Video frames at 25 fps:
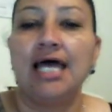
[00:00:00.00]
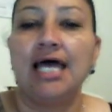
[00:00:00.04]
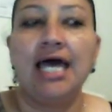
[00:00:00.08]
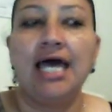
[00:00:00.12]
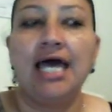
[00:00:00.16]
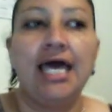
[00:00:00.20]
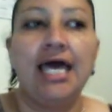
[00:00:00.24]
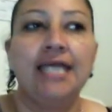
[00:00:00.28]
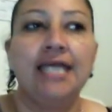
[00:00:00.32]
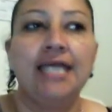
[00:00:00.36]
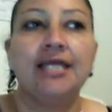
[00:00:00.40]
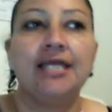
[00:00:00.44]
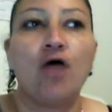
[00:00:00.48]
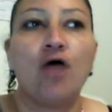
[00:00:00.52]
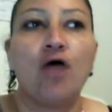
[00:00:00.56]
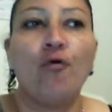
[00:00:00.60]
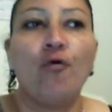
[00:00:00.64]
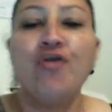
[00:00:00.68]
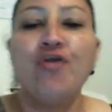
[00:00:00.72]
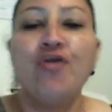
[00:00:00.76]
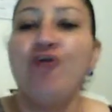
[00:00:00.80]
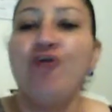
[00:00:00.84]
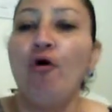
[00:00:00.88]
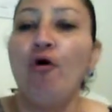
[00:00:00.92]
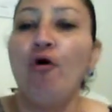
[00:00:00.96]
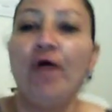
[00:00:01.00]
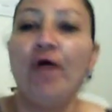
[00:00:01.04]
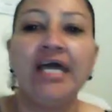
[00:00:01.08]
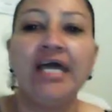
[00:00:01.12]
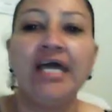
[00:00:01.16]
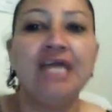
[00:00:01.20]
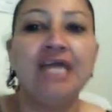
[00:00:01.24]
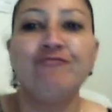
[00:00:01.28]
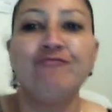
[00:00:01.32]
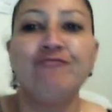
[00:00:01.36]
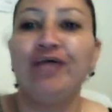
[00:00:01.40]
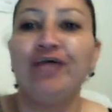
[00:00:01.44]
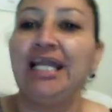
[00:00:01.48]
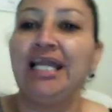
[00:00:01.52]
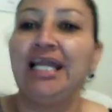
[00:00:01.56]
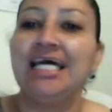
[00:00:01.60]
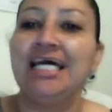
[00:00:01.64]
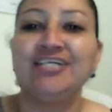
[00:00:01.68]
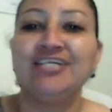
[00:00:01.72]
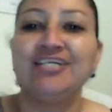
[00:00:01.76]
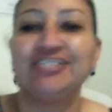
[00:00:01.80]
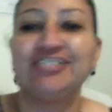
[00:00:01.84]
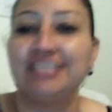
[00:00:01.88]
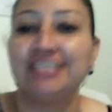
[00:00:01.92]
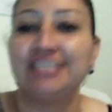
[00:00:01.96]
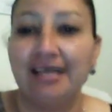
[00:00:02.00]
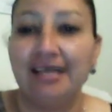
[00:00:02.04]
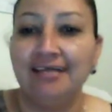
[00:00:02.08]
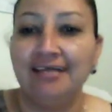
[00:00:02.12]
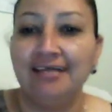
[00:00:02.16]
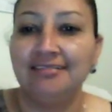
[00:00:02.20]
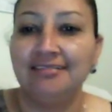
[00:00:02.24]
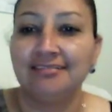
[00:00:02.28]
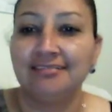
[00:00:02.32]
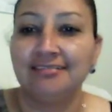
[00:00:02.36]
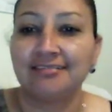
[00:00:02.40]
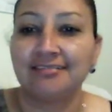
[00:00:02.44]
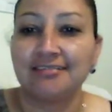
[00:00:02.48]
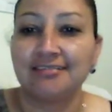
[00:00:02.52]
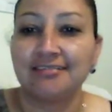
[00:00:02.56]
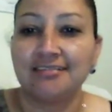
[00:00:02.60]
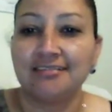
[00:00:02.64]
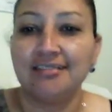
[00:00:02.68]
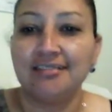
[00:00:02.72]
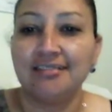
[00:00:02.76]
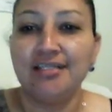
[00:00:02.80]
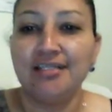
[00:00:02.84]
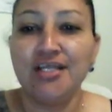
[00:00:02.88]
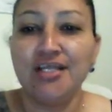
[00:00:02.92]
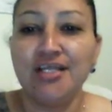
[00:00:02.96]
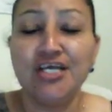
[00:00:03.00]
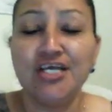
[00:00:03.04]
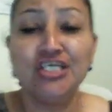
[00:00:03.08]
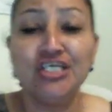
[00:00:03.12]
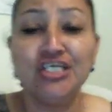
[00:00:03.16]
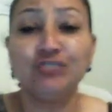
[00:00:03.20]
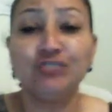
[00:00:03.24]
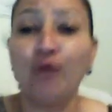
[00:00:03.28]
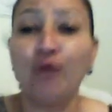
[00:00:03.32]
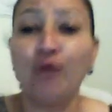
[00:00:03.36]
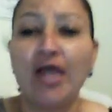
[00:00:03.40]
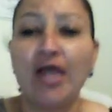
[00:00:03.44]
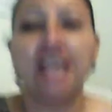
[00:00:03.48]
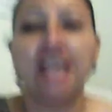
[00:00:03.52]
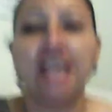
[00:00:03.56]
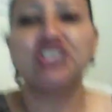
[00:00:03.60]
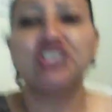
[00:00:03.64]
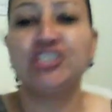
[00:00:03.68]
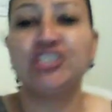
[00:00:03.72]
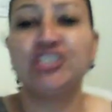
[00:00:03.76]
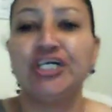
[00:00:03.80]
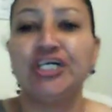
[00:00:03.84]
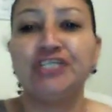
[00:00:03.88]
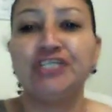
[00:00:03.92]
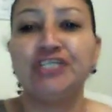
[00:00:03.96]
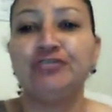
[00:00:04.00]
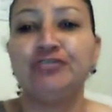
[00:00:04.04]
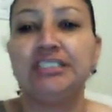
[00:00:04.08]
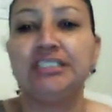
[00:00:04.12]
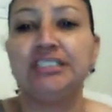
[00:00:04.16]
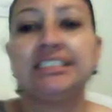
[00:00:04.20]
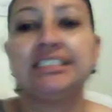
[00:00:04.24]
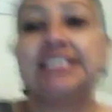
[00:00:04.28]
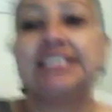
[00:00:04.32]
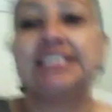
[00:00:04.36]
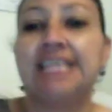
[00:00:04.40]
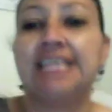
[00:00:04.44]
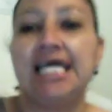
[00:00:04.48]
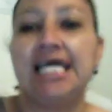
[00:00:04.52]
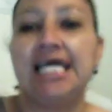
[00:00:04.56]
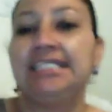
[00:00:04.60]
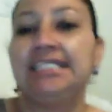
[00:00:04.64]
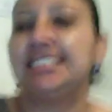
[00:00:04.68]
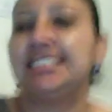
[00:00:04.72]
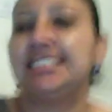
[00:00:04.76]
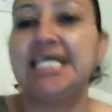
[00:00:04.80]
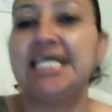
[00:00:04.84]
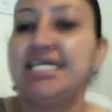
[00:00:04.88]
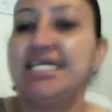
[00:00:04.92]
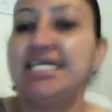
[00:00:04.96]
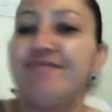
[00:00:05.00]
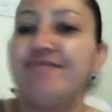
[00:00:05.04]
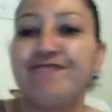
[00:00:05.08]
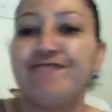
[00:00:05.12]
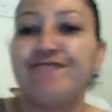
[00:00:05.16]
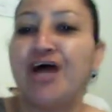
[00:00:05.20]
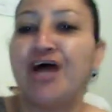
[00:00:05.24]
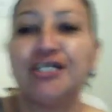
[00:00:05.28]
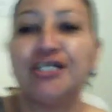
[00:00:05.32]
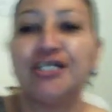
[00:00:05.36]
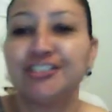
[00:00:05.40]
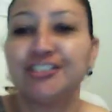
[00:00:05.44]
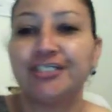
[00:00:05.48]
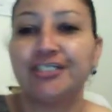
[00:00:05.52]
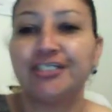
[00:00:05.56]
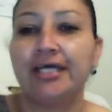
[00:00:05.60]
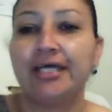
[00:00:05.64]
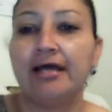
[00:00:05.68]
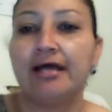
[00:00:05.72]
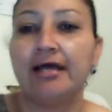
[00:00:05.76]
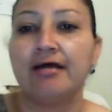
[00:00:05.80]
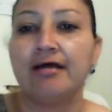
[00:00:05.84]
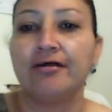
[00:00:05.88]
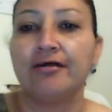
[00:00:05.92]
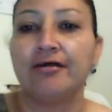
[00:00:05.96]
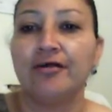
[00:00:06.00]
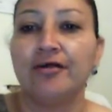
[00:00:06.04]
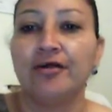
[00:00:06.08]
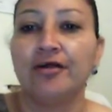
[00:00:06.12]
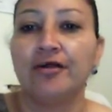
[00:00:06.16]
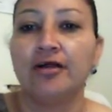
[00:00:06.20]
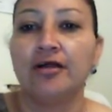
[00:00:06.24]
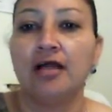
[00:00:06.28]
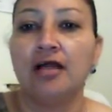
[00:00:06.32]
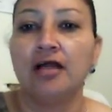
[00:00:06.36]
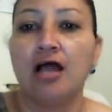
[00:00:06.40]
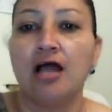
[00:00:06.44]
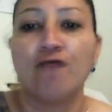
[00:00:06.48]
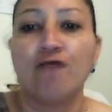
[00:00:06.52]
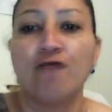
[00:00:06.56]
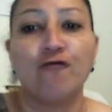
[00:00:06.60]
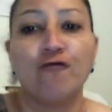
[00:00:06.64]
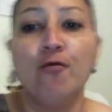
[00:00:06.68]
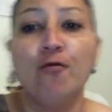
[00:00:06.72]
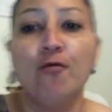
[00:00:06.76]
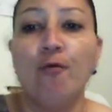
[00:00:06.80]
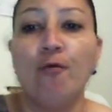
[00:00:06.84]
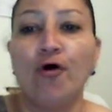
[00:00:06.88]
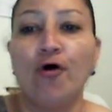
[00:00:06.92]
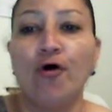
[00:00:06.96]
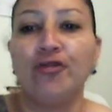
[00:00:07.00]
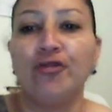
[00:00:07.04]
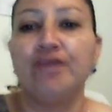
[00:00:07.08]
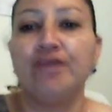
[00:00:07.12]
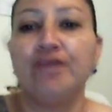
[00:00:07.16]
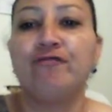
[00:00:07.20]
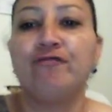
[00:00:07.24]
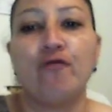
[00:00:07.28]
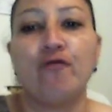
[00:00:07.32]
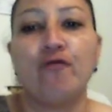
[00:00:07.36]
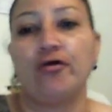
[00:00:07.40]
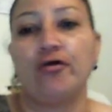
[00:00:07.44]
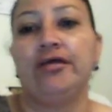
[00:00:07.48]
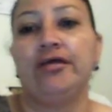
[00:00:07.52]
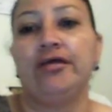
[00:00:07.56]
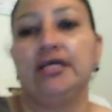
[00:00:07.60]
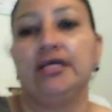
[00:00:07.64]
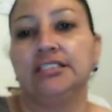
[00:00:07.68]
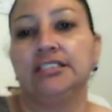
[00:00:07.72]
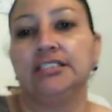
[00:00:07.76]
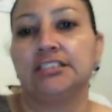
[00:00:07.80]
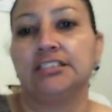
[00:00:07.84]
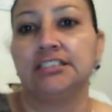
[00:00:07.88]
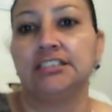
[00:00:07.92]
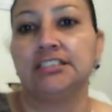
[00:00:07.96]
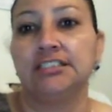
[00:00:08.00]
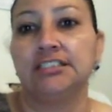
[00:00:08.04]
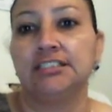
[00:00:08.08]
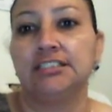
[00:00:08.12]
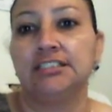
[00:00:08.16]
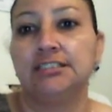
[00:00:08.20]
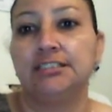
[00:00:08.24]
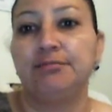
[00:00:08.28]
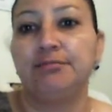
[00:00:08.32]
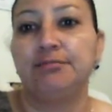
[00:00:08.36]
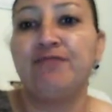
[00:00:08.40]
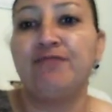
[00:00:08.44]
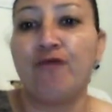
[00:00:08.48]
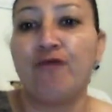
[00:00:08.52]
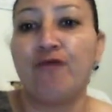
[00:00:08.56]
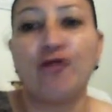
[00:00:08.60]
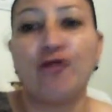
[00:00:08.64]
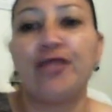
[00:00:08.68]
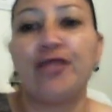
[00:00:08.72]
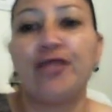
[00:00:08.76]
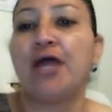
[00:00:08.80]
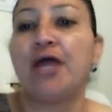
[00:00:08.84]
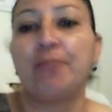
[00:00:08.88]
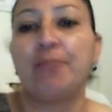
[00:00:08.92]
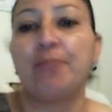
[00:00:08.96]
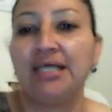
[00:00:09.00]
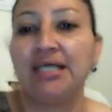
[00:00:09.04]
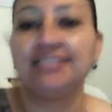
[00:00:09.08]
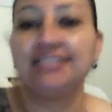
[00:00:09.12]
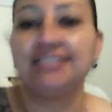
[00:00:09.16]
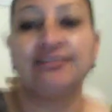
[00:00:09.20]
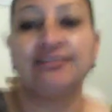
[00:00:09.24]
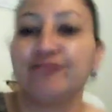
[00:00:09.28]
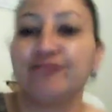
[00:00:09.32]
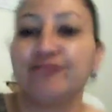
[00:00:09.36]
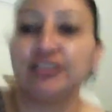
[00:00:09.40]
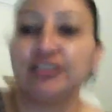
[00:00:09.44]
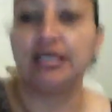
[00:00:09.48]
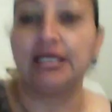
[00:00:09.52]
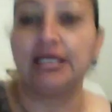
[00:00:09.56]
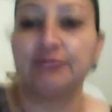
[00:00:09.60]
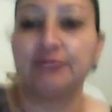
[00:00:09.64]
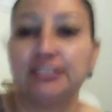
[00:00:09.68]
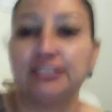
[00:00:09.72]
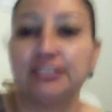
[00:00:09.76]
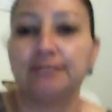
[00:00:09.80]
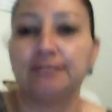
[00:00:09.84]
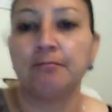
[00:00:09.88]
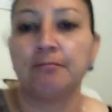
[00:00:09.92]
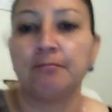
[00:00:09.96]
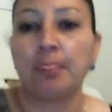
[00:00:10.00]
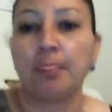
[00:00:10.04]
And what no one can really understand is why a child stays in foster care for more than 4 years before they are placed up for adoption.